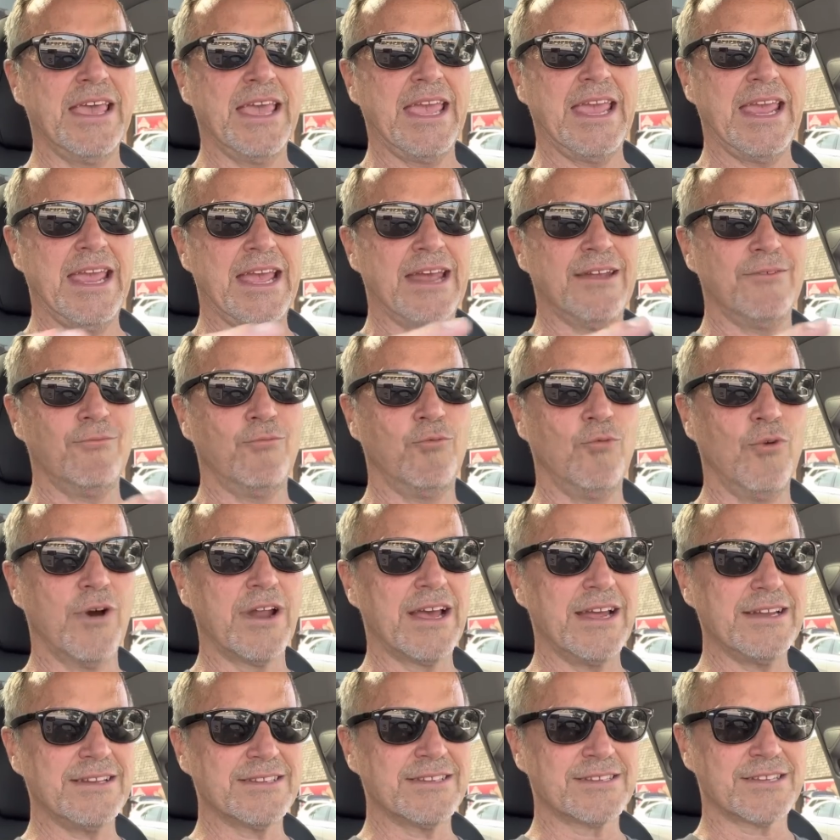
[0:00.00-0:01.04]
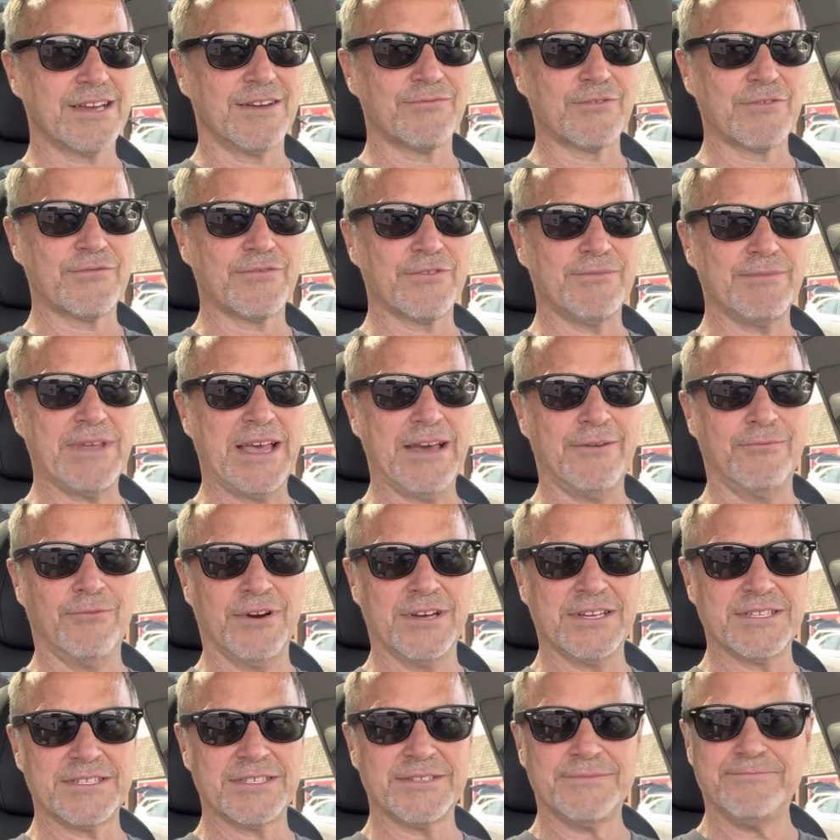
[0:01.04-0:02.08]
And what I discovered from that
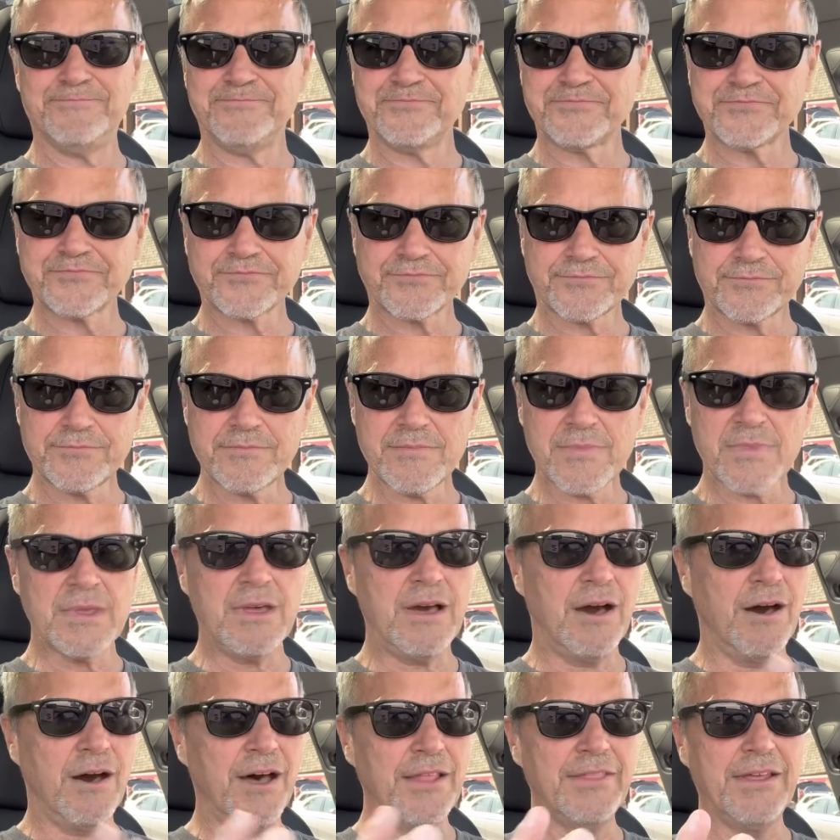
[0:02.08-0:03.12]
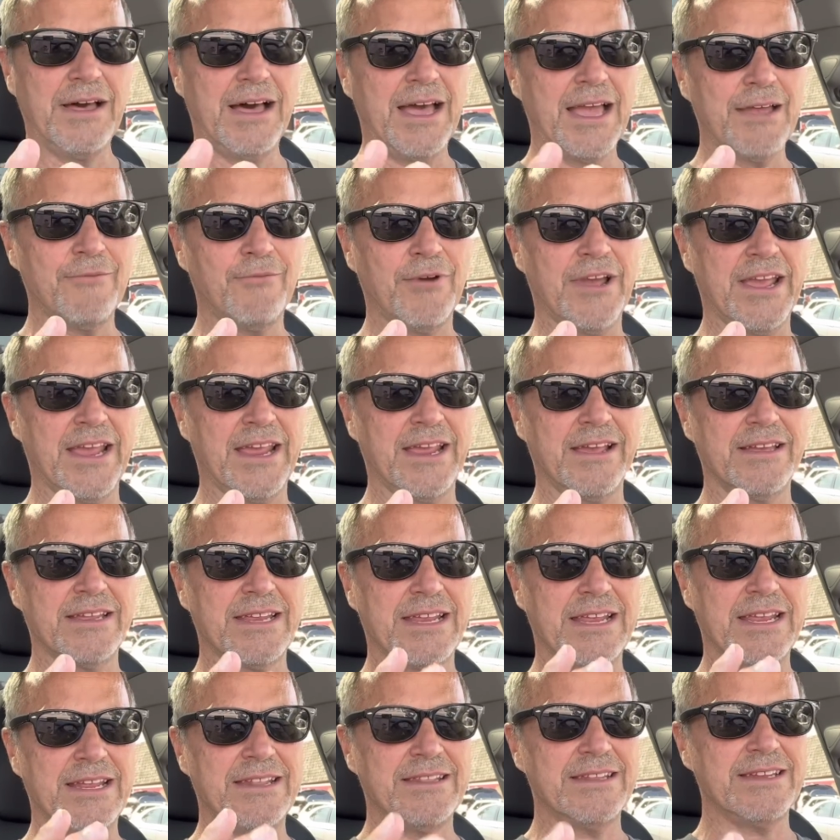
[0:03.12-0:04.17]
was on the highway
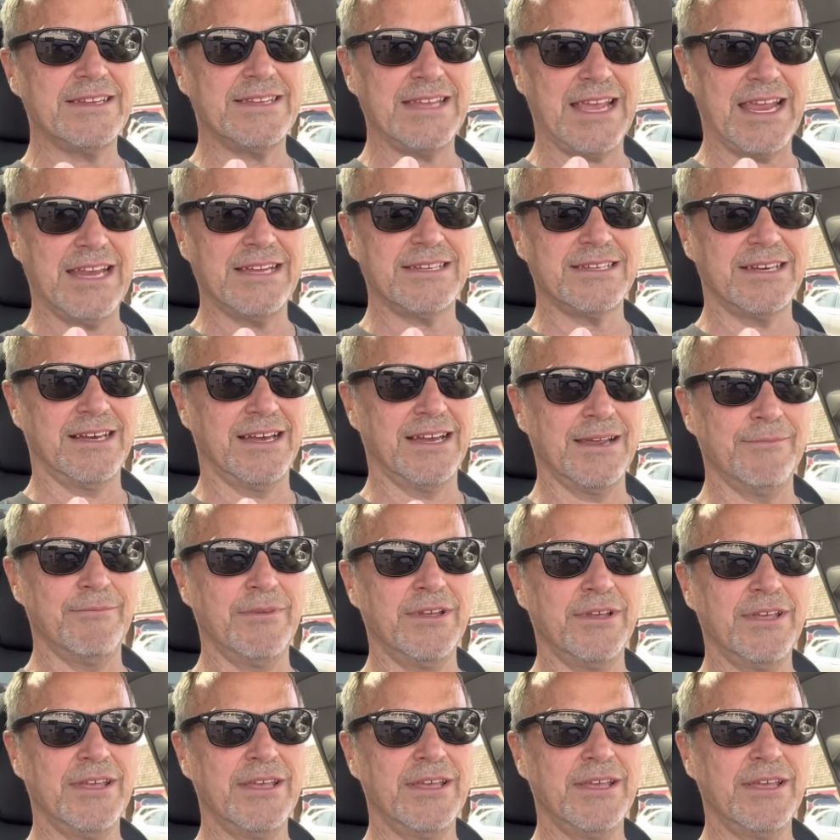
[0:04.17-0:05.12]
in the daytime,